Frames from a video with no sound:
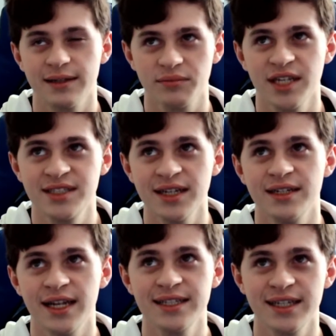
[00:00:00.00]
He said
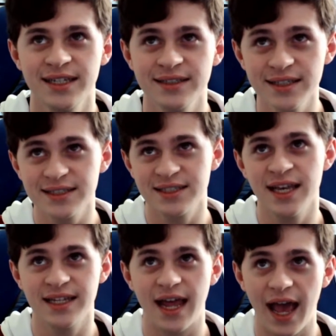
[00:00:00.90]
he said he didn't say
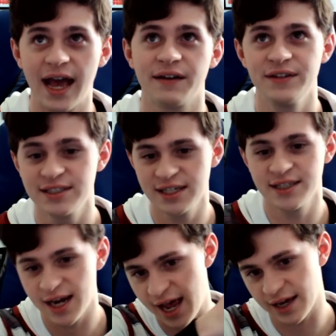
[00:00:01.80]
in half. He said
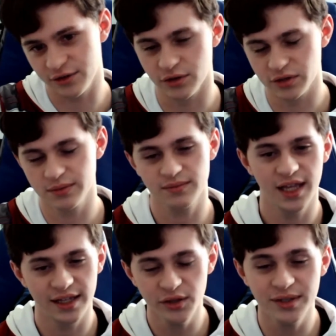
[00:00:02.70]
diagonals,
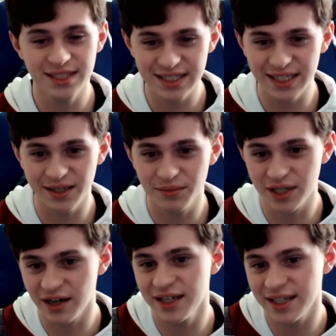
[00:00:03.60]
and you can see him
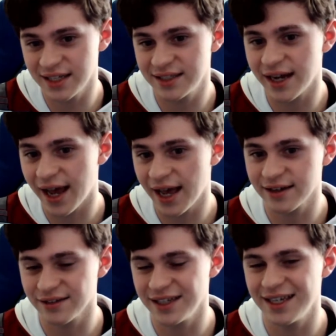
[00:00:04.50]
cutting it
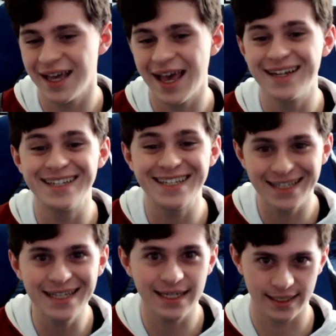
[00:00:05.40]
diagonally and
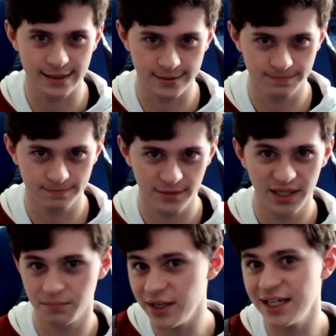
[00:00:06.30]
eating it,
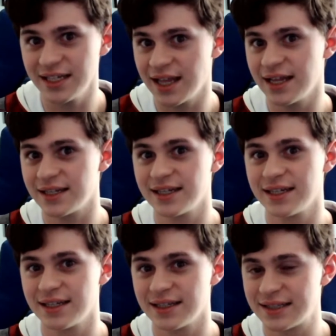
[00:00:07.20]
meaning
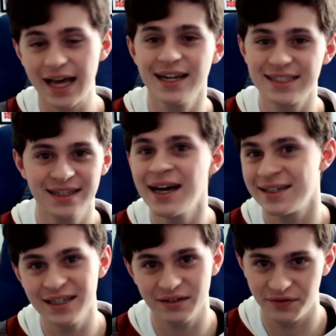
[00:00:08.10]
that that is not
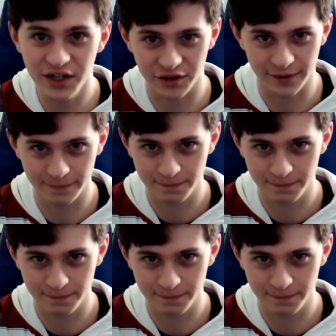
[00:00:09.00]
Nick Fury.